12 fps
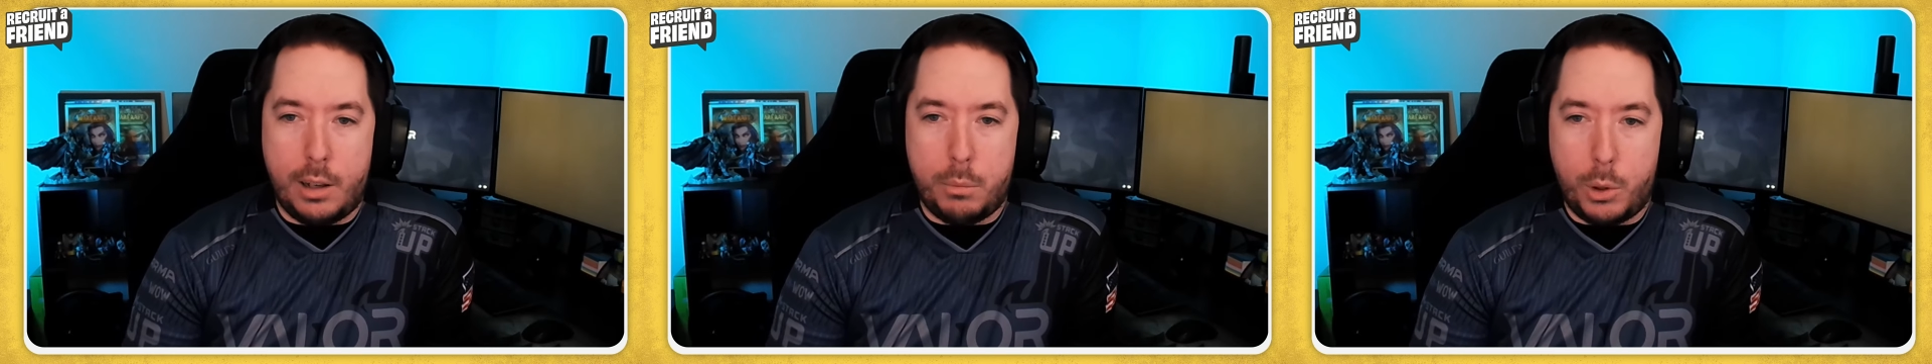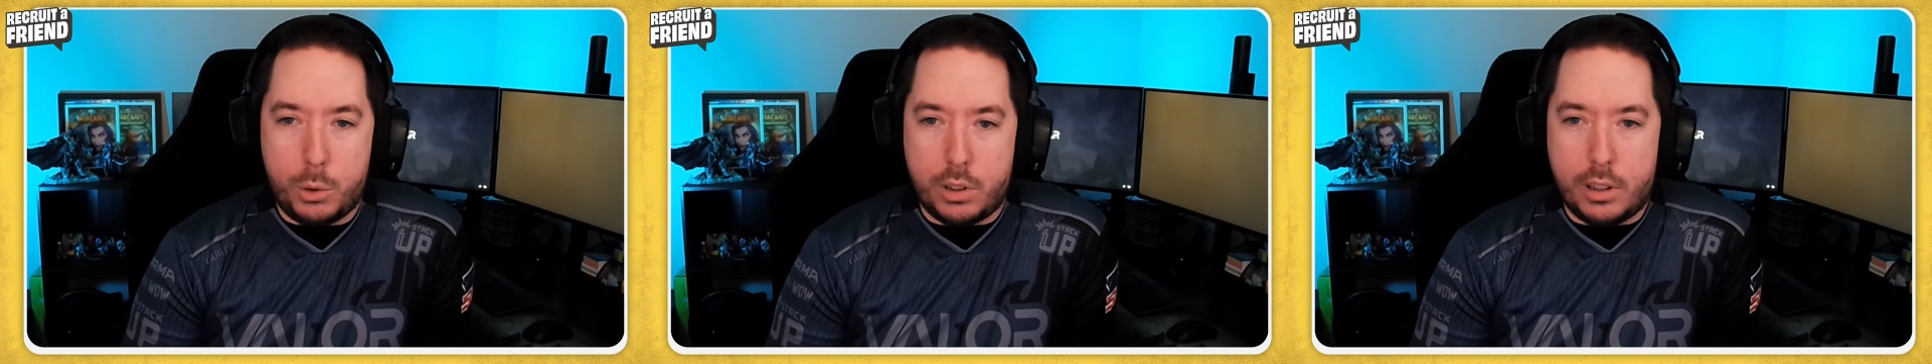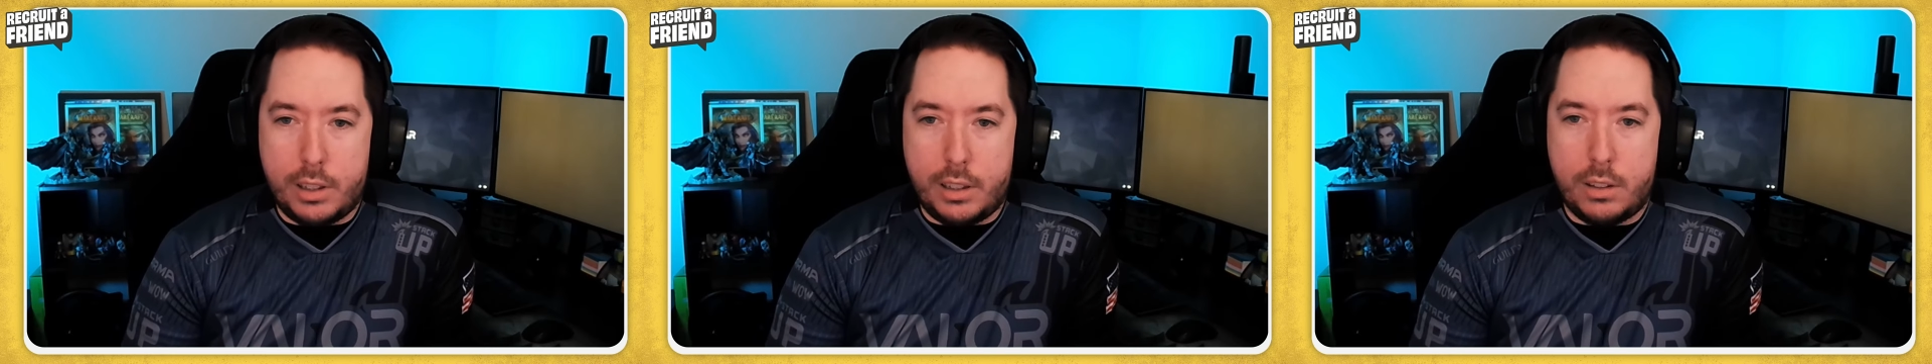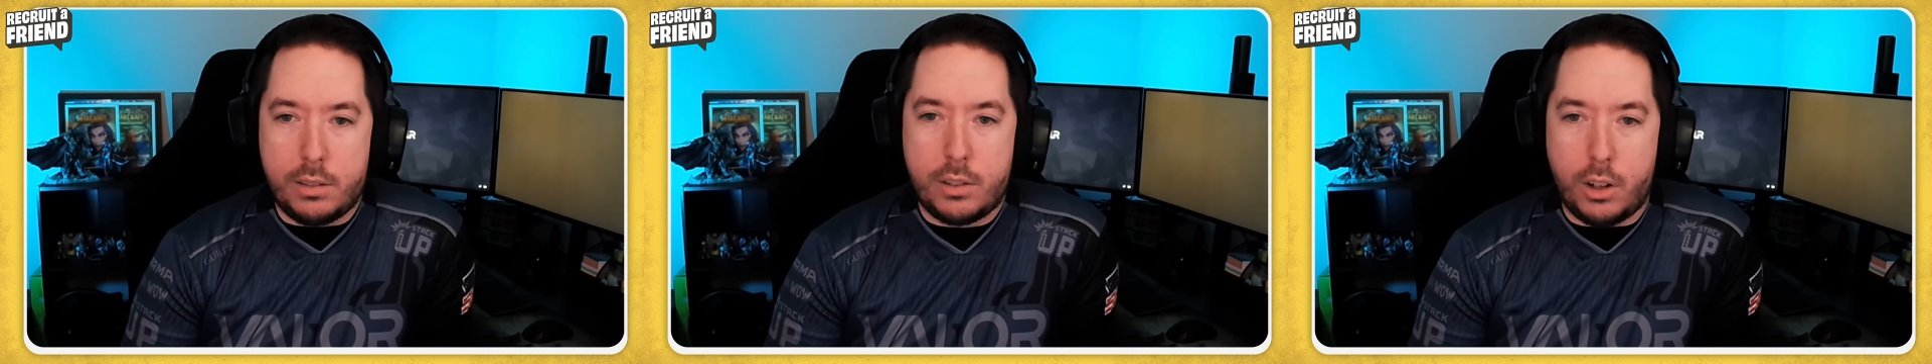
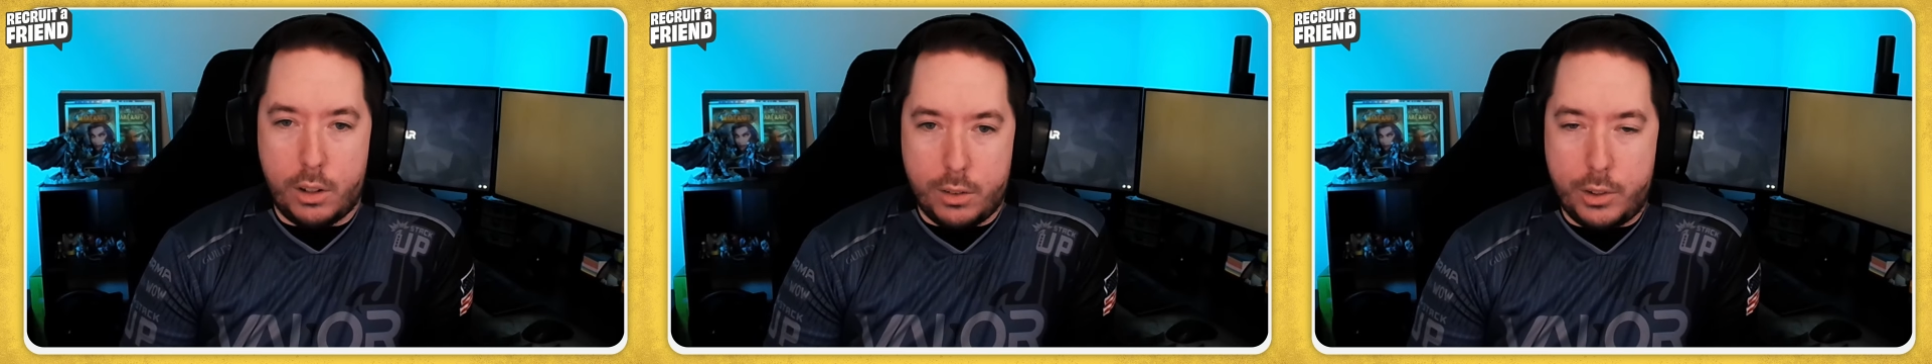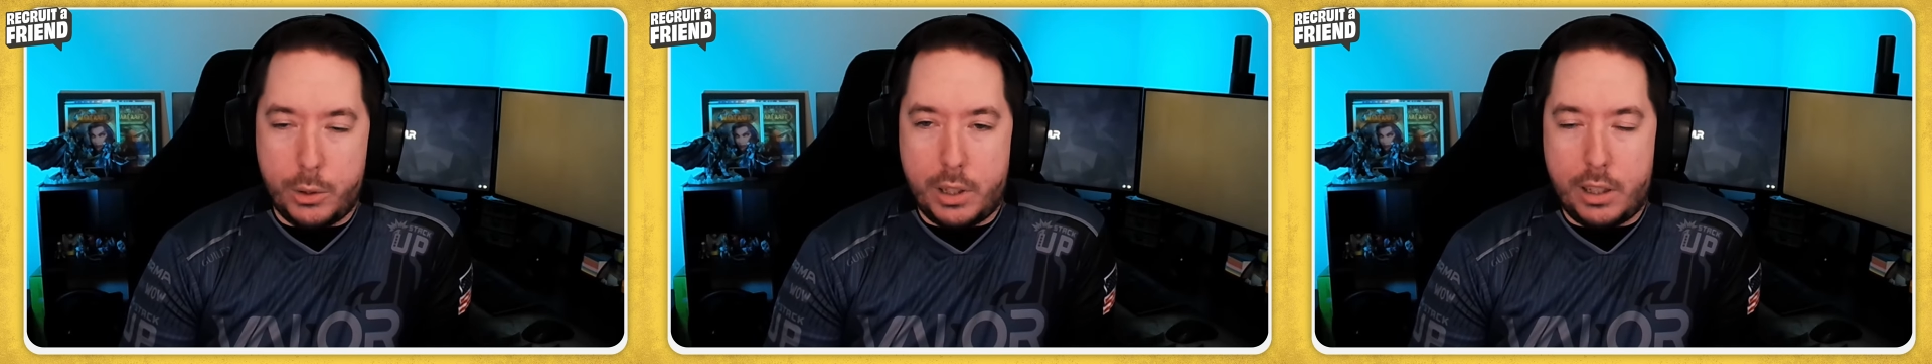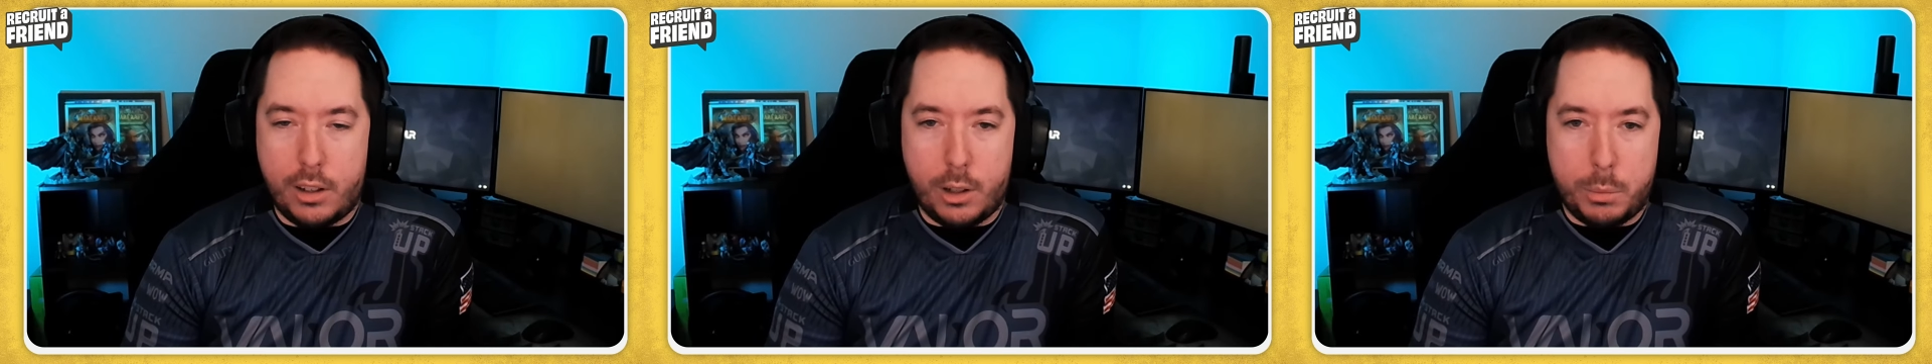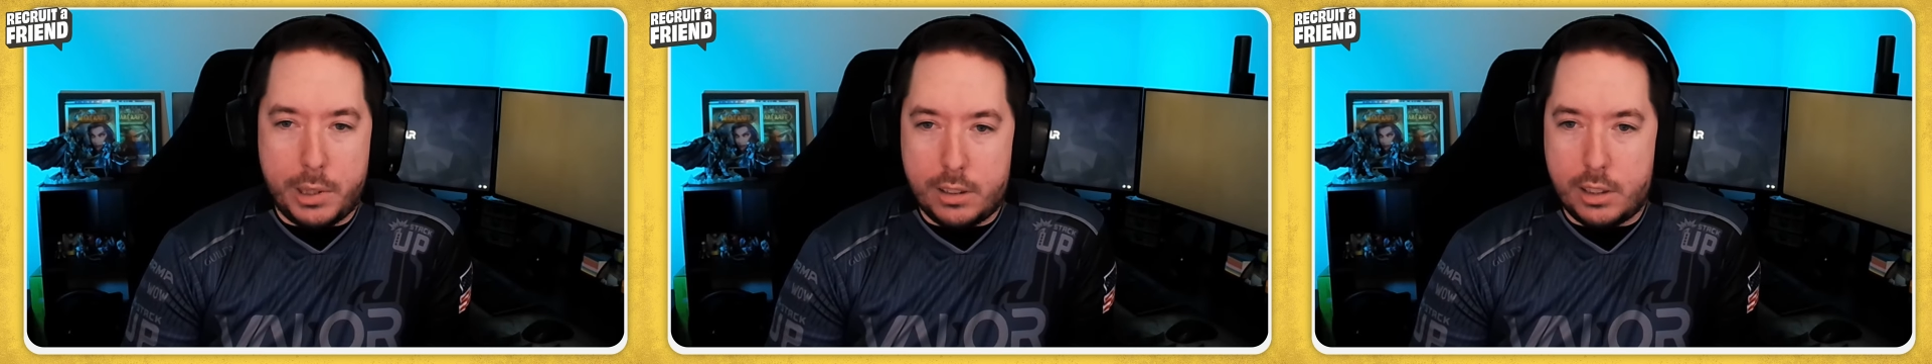mostly Call of Duty
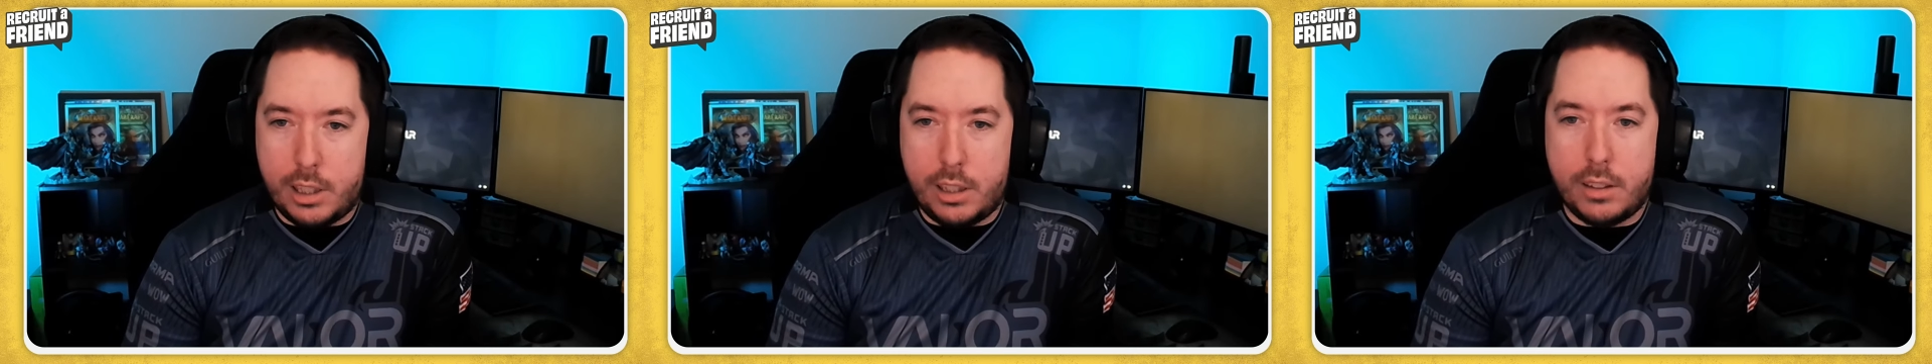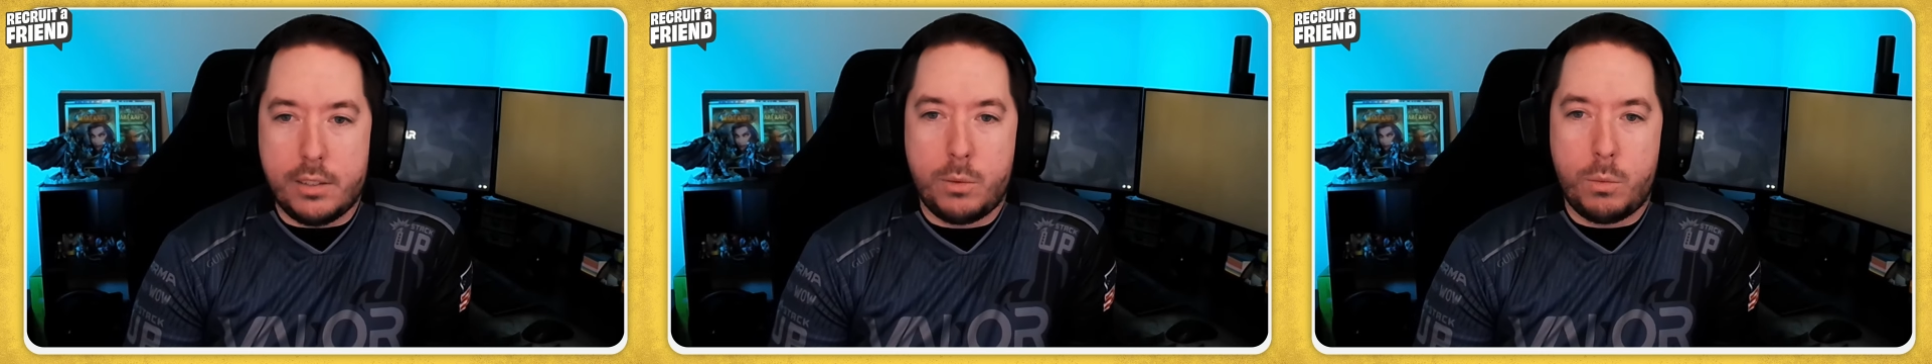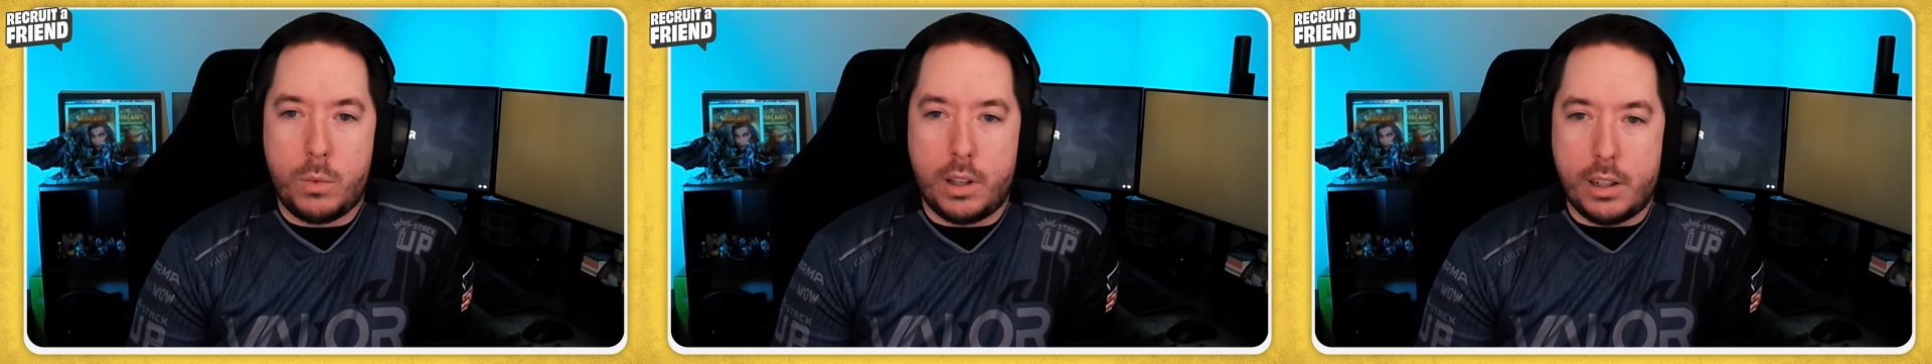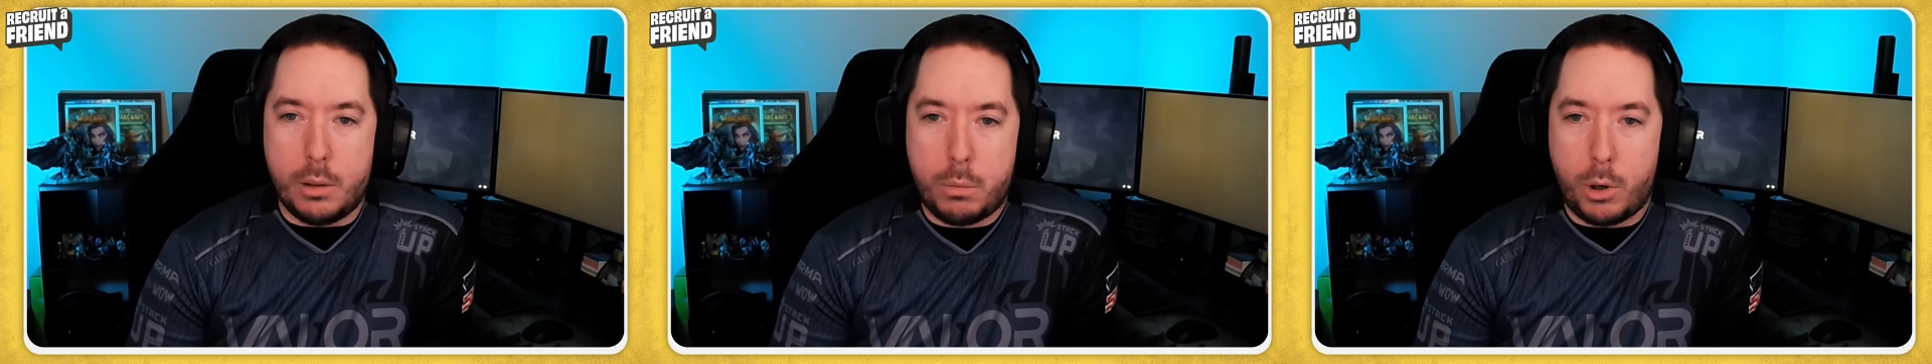on PC,
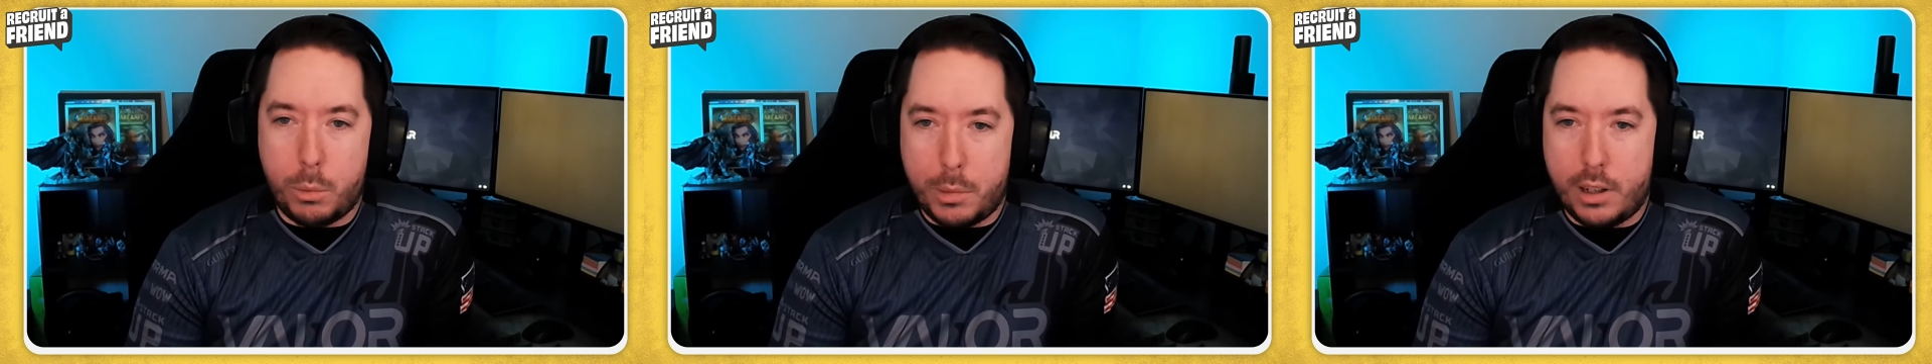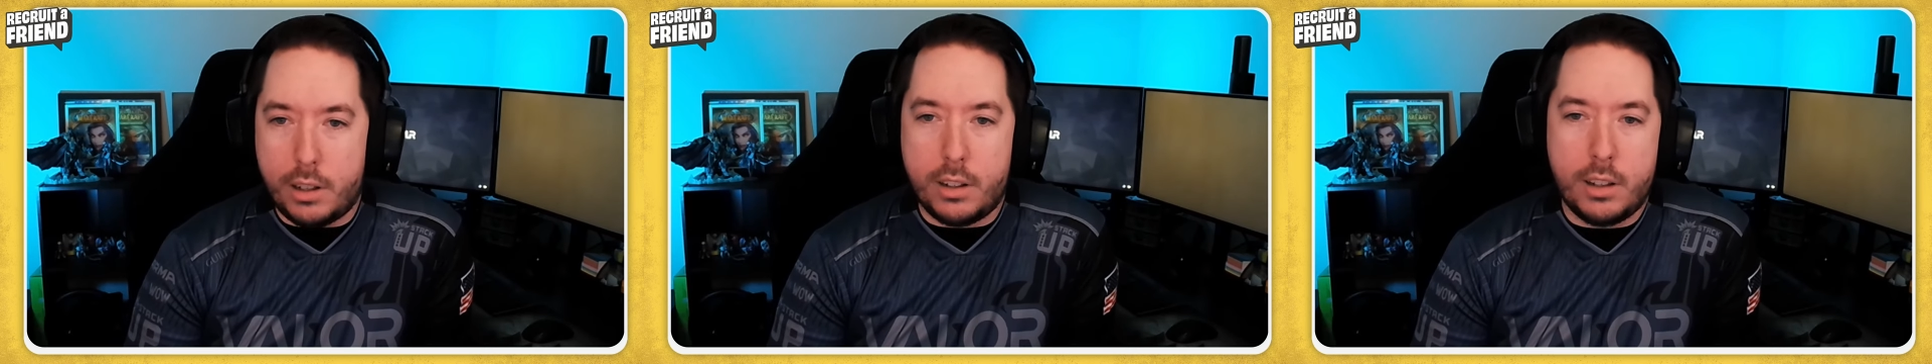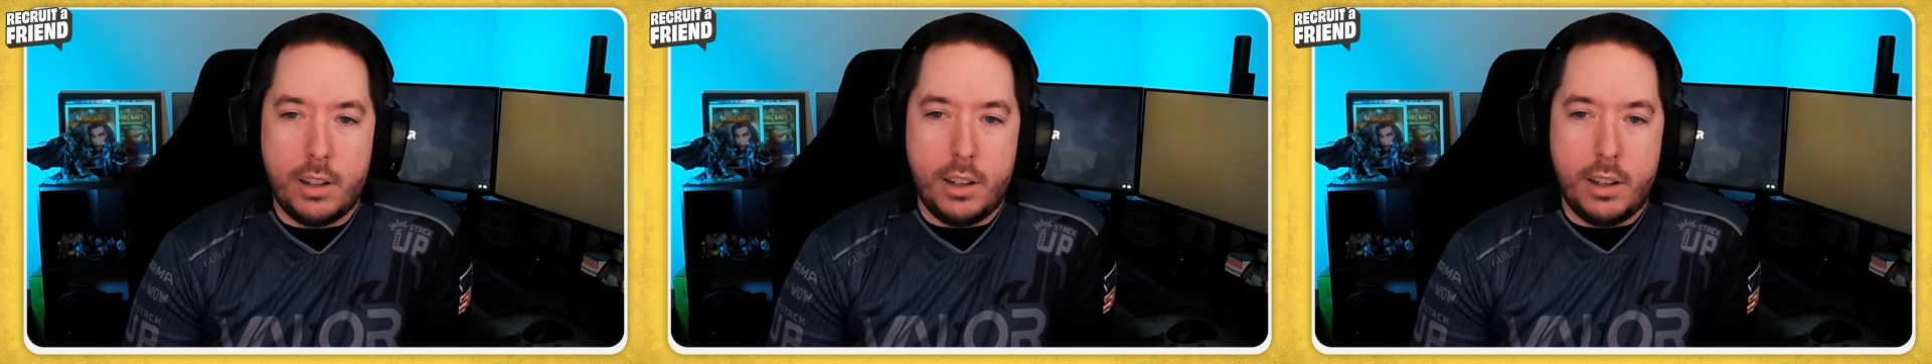uh, Pro Mod.